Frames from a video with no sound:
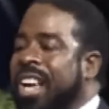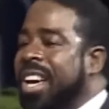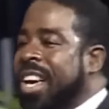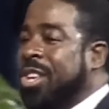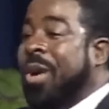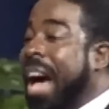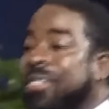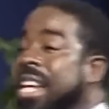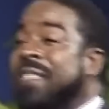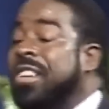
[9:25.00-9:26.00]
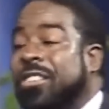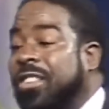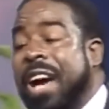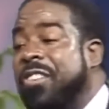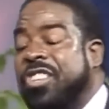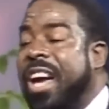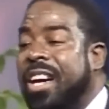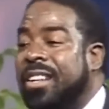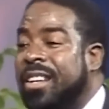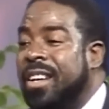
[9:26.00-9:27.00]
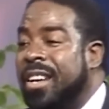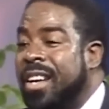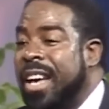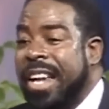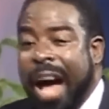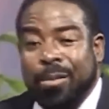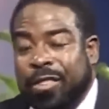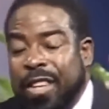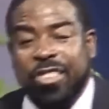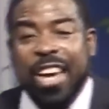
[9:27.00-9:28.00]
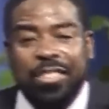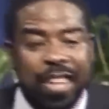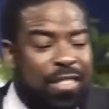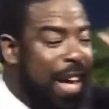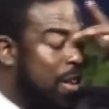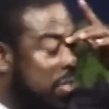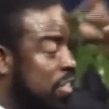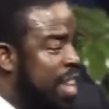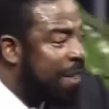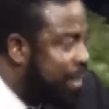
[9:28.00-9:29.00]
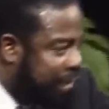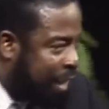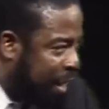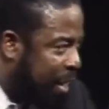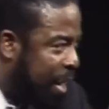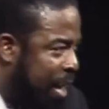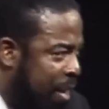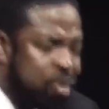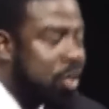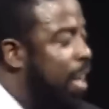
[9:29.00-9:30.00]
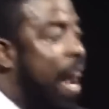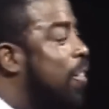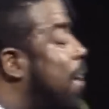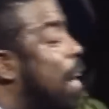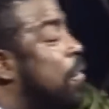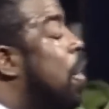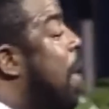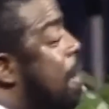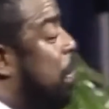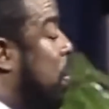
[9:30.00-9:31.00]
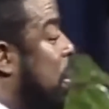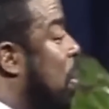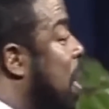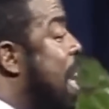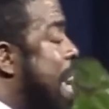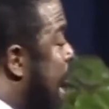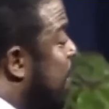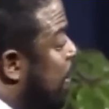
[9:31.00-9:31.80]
you haven't even discovered yet. And I'm suggesting that it's necessary that you get outside of your comfort zone. It's